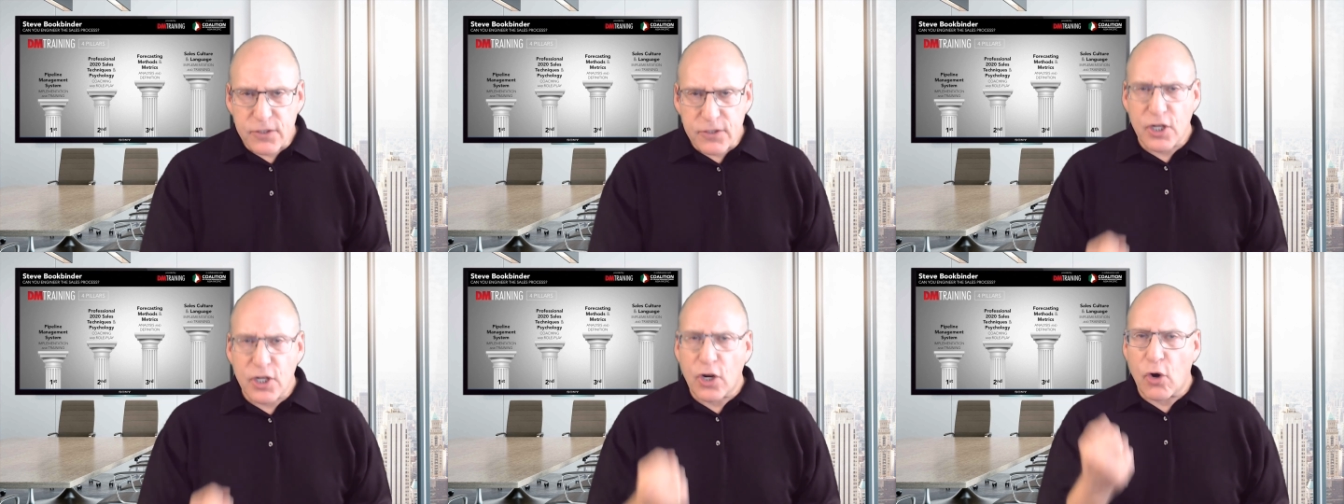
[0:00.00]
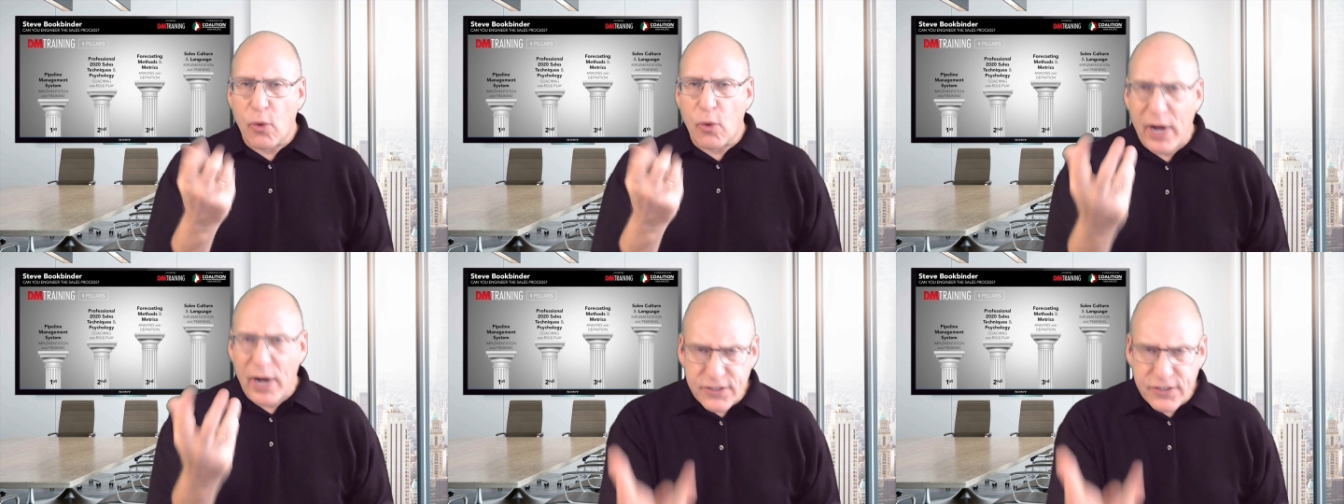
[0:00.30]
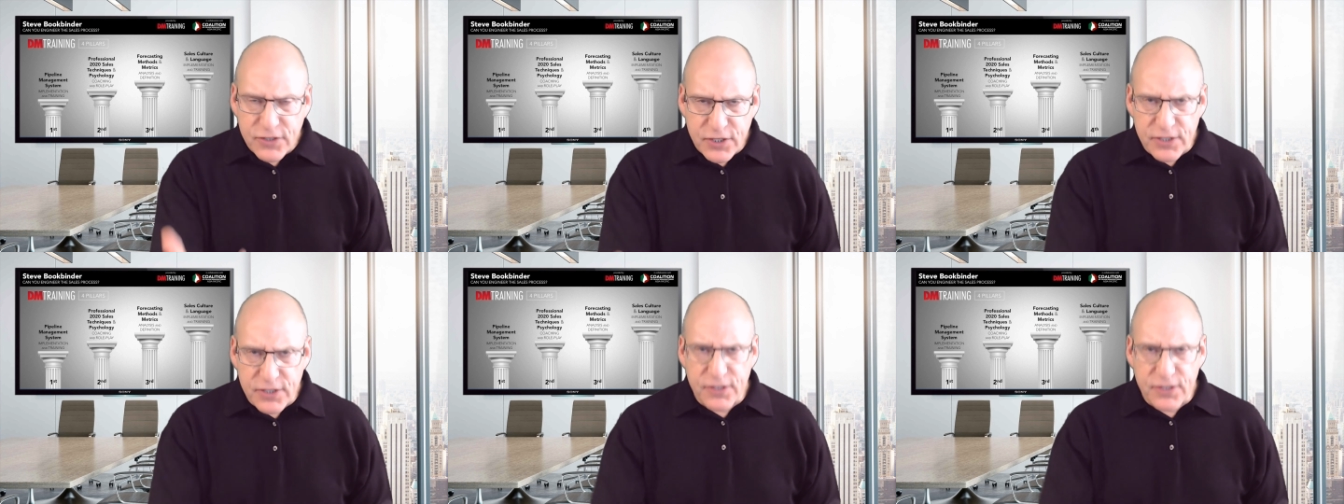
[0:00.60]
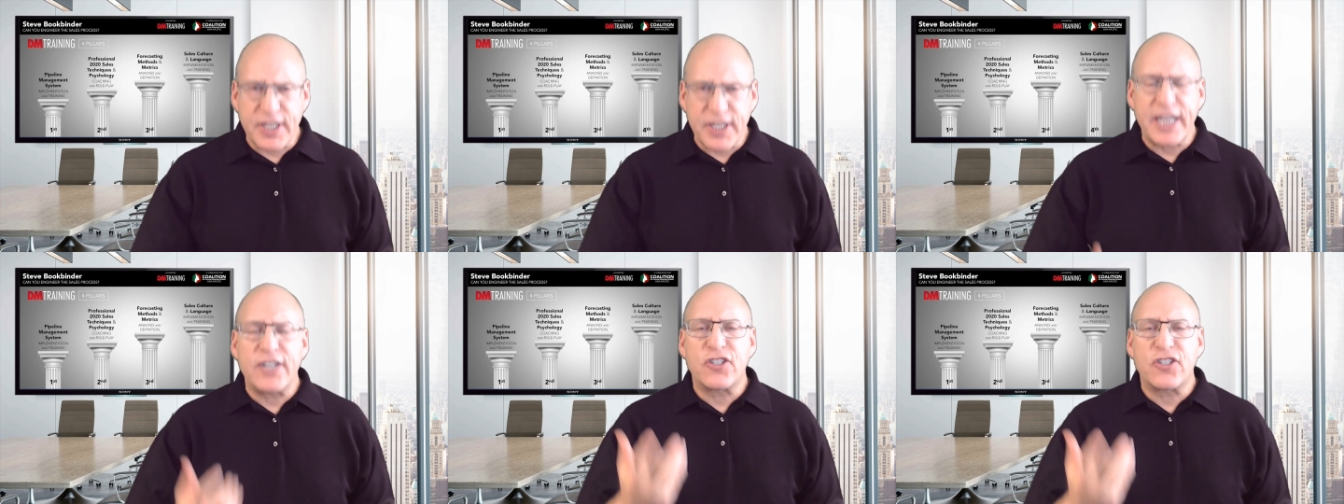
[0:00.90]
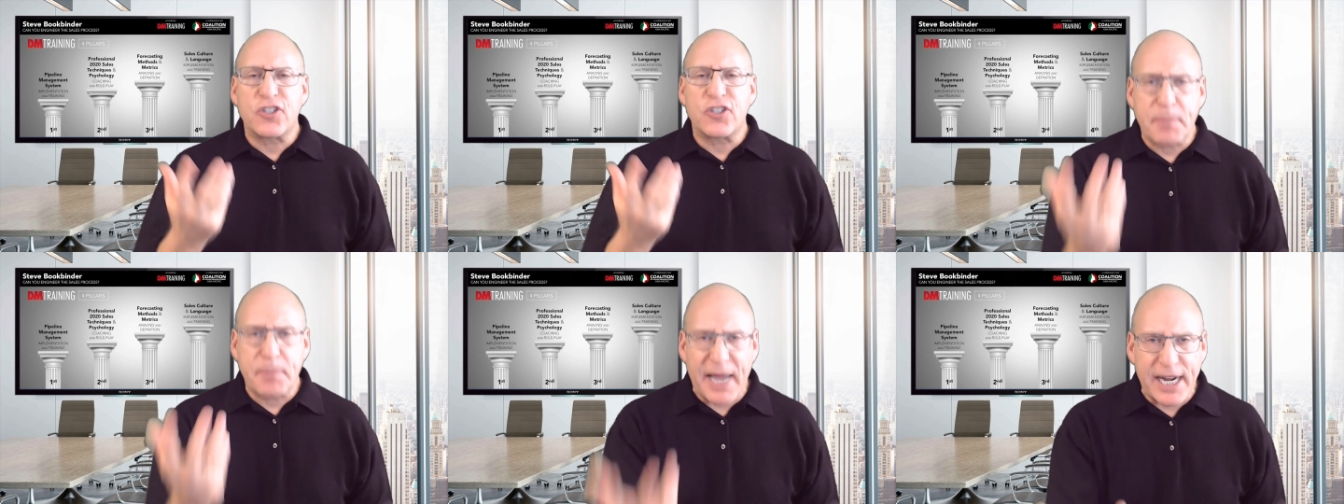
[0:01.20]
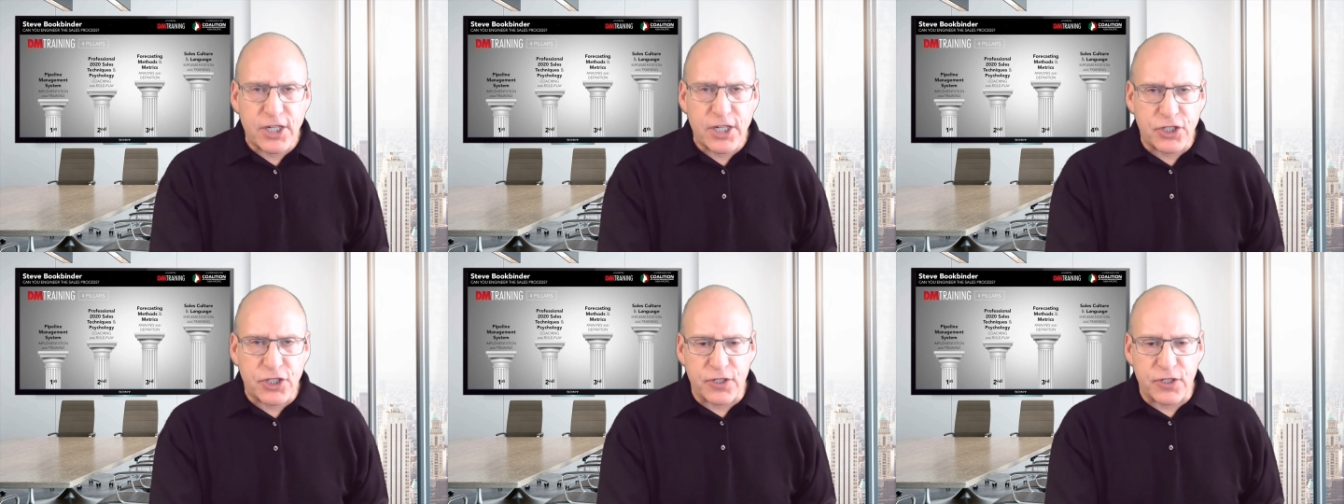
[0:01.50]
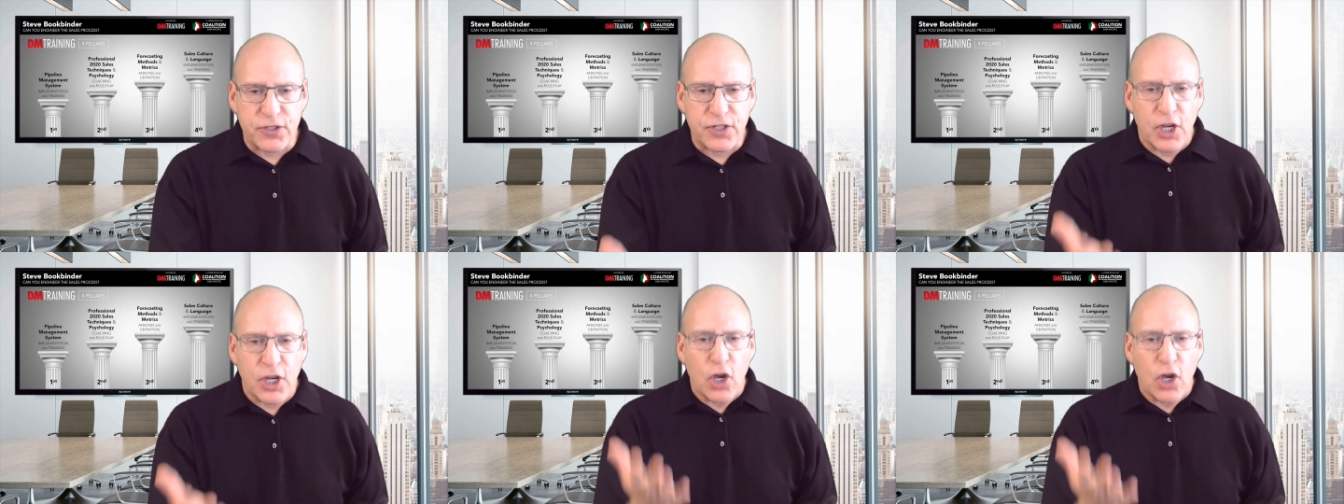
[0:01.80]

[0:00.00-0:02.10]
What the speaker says: the questions, the inspections